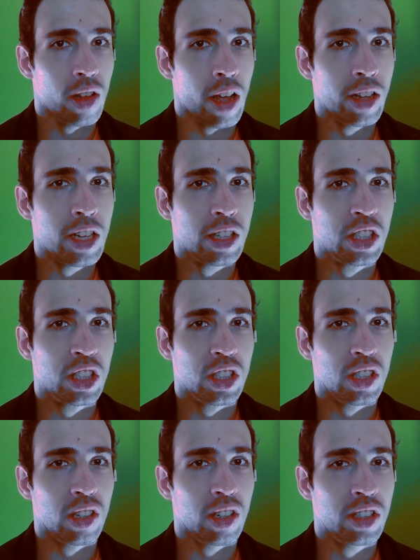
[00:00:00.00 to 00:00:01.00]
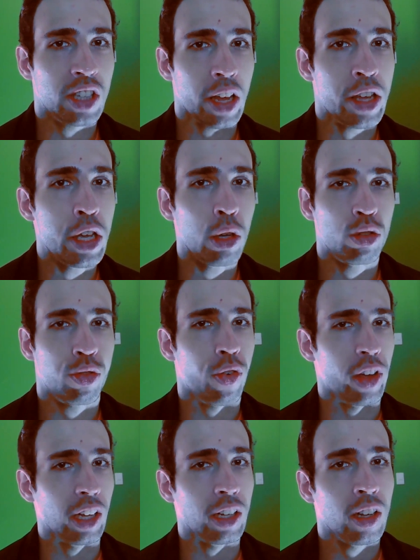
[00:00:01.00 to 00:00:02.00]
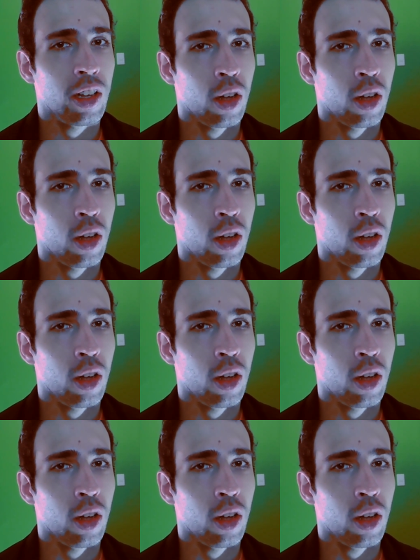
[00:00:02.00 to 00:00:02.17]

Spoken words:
And it's a huge thing